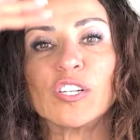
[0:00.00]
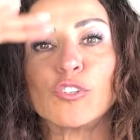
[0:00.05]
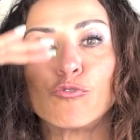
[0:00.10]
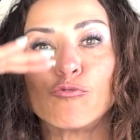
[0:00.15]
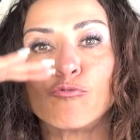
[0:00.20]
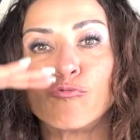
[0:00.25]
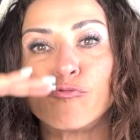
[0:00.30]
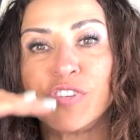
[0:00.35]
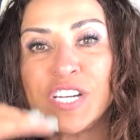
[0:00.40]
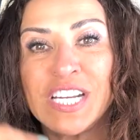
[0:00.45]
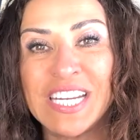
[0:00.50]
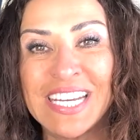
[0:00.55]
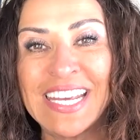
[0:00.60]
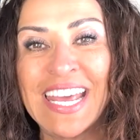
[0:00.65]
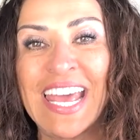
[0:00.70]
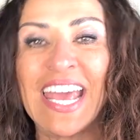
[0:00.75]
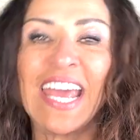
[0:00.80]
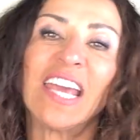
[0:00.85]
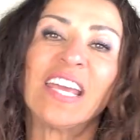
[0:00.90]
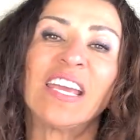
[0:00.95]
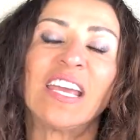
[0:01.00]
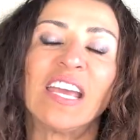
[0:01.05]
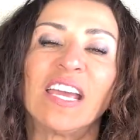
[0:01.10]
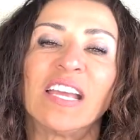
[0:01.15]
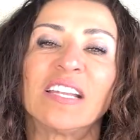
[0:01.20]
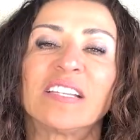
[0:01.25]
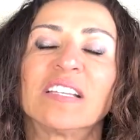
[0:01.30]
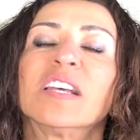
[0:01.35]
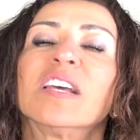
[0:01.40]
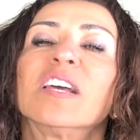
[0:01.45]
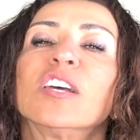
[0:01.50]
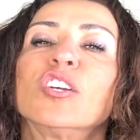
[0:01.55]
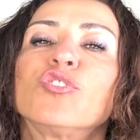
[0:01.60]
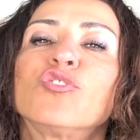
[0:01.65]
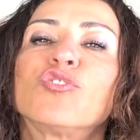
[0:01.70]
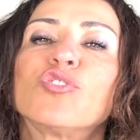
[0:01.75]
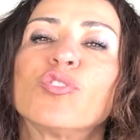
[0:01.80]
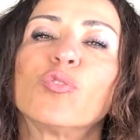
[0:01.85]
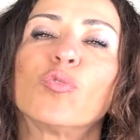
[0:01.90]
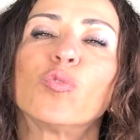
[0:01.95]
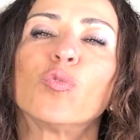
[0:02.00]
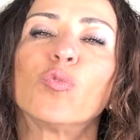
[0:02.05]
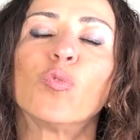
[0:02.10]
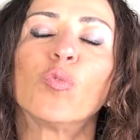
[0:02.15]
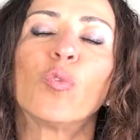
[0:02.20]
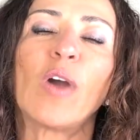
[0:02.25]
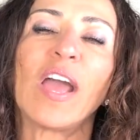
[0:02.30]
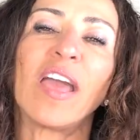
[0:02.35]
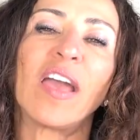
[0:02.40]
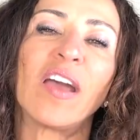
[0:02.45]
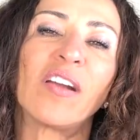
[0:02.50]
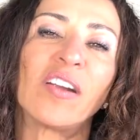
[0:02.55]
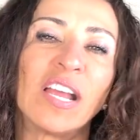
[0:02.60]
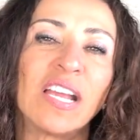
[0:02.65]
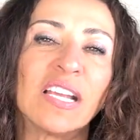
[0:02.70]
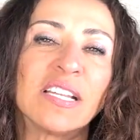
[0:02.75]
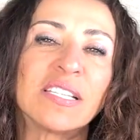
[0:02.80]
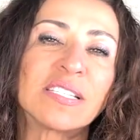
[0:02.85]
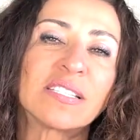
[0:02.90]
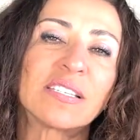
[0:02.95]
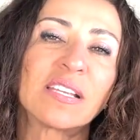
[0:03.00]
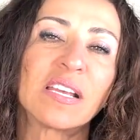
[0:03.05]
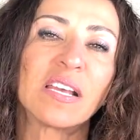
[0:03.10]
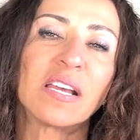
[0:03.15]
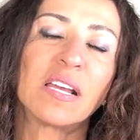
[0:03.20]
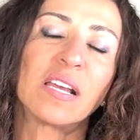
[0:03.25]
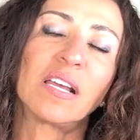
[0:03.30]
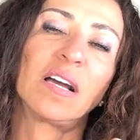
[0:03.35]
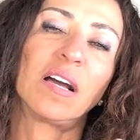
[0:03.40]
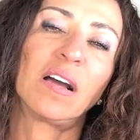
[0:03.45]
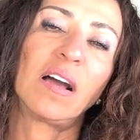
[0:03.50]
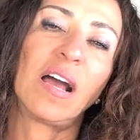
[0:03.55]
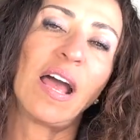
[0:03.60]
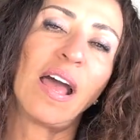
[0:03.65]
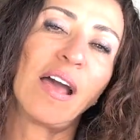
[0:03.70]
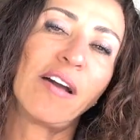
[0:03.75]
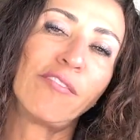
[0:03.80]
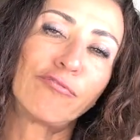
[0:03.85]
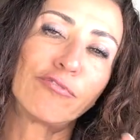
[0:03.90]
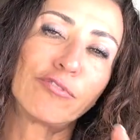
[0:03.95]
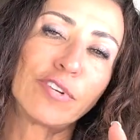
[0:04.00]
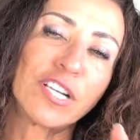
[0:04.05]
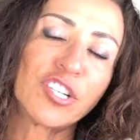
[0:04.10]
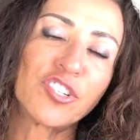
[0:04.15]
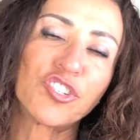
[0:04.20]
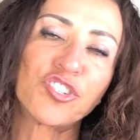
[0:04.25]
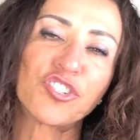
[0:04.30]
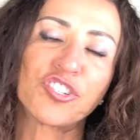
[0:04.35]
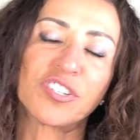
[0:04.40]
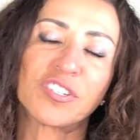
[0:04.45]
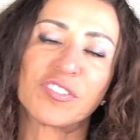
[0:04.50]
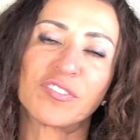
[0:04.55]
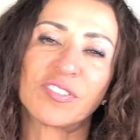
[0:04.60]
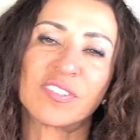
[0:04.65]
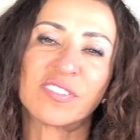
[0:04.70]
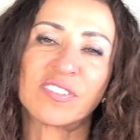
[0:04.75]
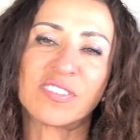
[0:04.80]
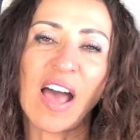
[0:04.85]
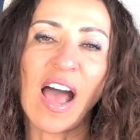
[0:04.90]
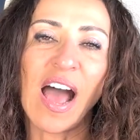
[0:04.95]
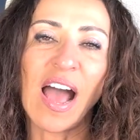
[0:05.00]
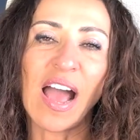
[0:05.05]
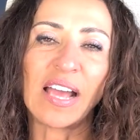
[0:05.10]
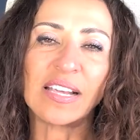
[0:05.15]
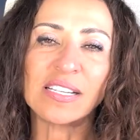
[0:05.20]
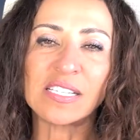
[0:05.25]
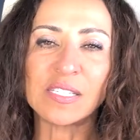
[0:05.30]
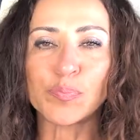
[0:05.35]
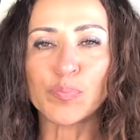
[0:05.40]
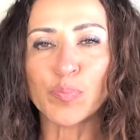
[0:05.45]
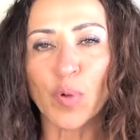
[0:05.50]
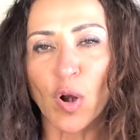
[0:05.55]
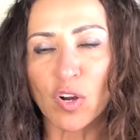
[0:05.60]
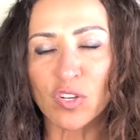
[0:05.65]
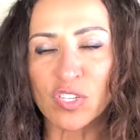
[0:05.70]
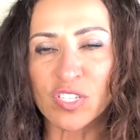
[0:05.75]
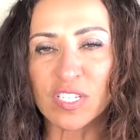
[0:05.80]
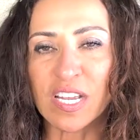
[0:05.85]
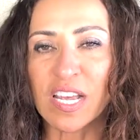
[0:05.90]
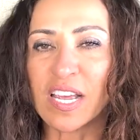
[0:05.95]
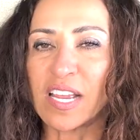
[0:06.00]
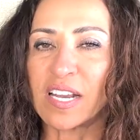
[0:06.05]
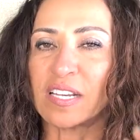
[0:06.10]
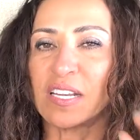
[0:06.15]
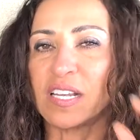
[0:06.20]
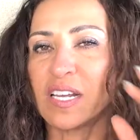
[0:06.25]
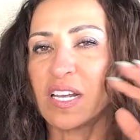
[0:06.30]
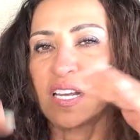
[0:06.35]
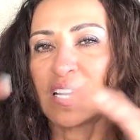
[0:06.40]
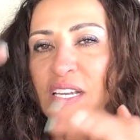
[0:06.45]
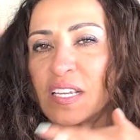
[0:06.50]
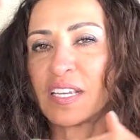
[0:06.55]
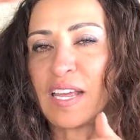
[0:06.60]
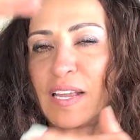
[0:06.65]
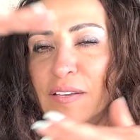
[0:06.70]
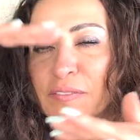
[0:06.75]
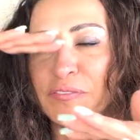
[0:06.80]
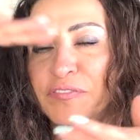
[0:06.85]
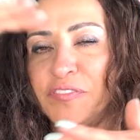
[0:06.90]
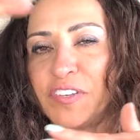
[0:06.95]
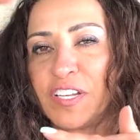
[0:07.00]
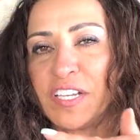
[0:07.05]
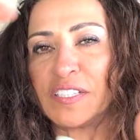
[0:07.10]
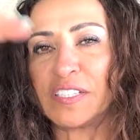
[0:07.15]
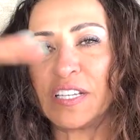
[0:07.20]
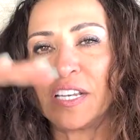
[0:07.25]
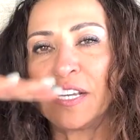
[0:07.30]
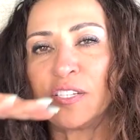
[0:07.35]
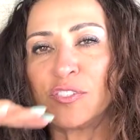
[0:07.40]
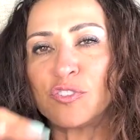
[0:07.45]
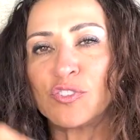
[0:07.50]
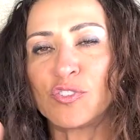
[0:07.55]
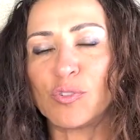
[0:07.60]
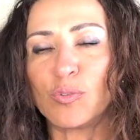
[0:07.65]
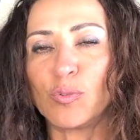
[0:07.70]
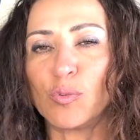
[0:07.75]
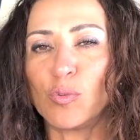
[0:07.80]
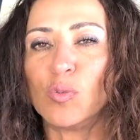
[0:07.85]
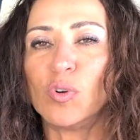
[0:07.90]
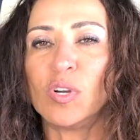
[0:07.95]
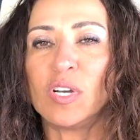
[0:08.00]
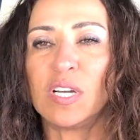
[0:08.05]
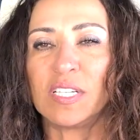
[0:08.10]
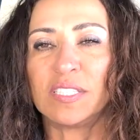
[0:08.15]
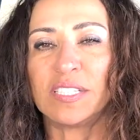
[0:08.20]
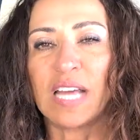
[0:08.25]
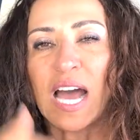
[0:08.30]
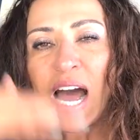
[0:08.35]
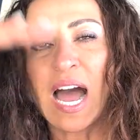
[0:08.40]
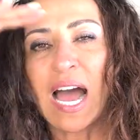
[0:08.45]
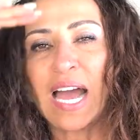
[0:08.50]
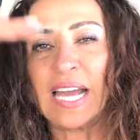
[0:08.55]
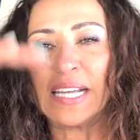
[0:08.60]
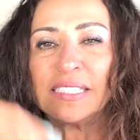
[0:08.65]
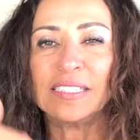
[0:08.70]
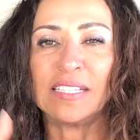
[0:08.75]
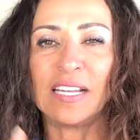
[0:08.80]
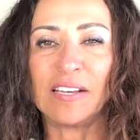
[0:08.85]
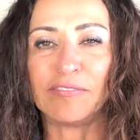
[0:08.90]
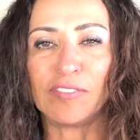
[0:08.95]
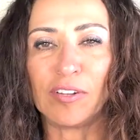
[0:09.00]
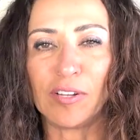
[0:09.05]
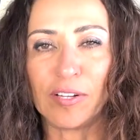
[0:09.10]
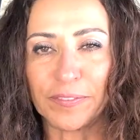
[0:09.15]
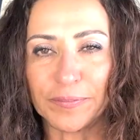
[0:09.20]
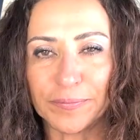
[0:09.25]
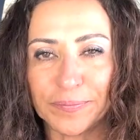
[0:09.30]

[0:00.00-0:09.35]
rehang it to where it's average size person can fit into the eye level.